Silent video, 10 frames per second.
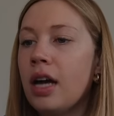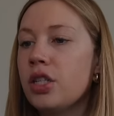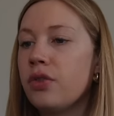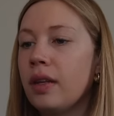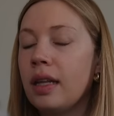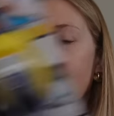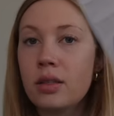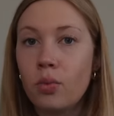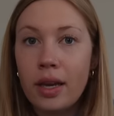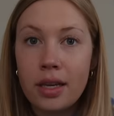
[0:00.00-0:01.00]
I just feel like
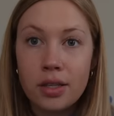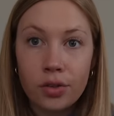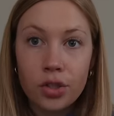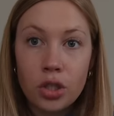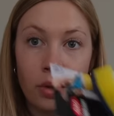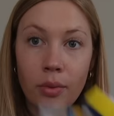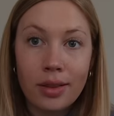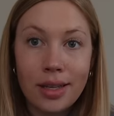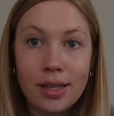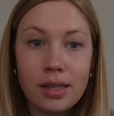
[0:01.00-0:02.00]
it's way easier to do it with
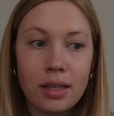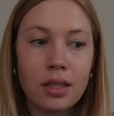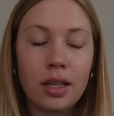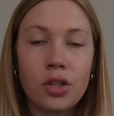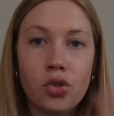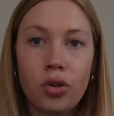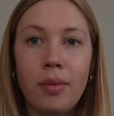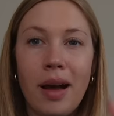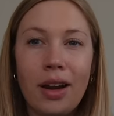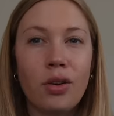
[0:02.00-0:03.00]
this than to like
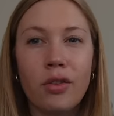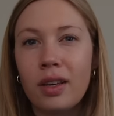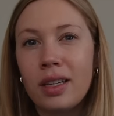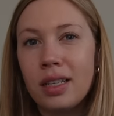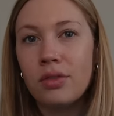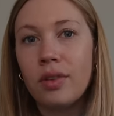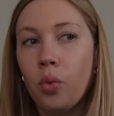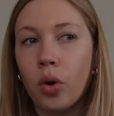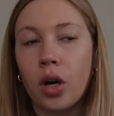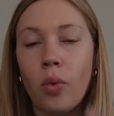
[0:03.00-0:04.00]
scrub. I don't know, I feel like it doesn't really
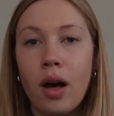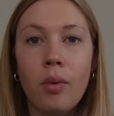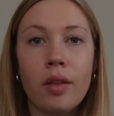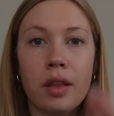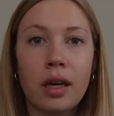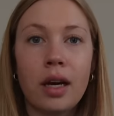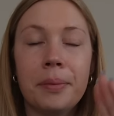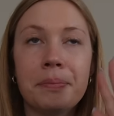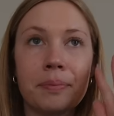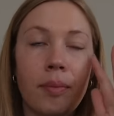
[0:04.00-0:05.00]
work well with like
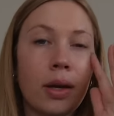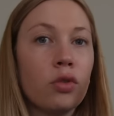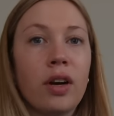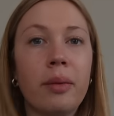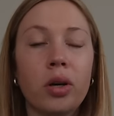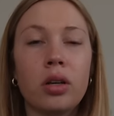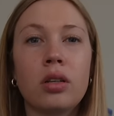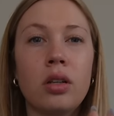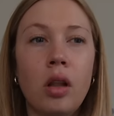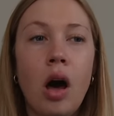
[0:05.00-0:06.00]
um
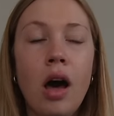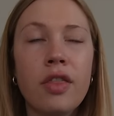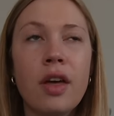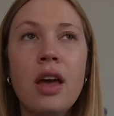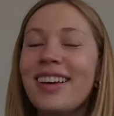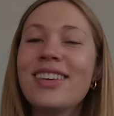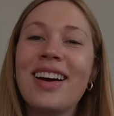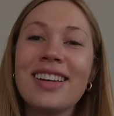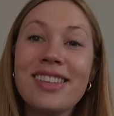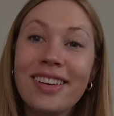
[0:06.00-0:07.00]
microfiber cloth. You
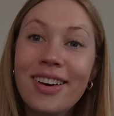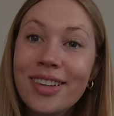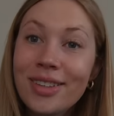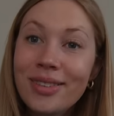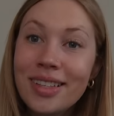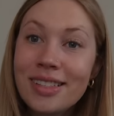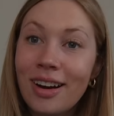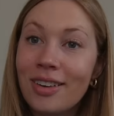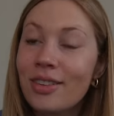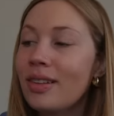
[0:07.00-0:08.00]
guys, look how cute these
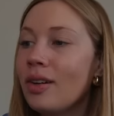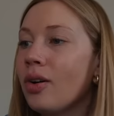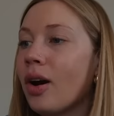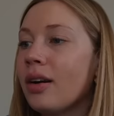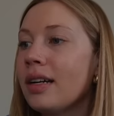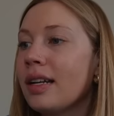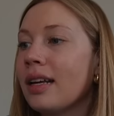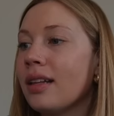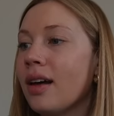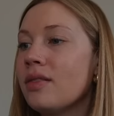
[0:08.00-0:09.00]
are. They're little gardening
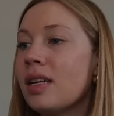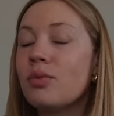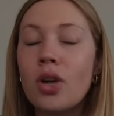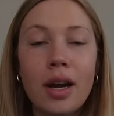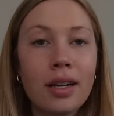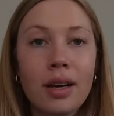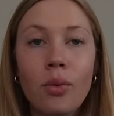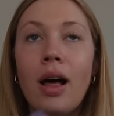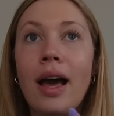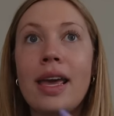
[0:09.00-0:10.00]
gloves and I'm trying to,
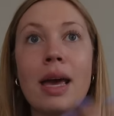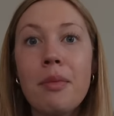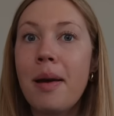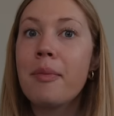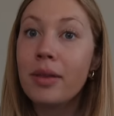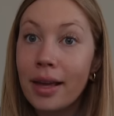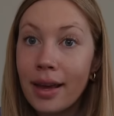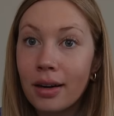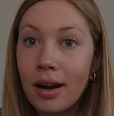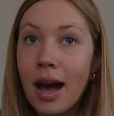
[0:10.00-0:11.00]
well, I am in my plant
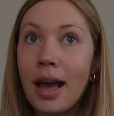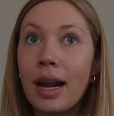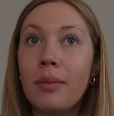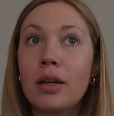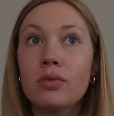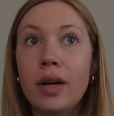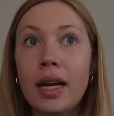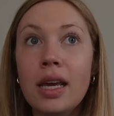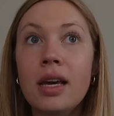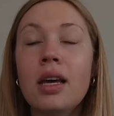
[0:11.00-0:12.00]
era and I'm like
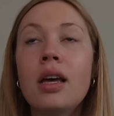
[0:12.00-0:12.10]
ready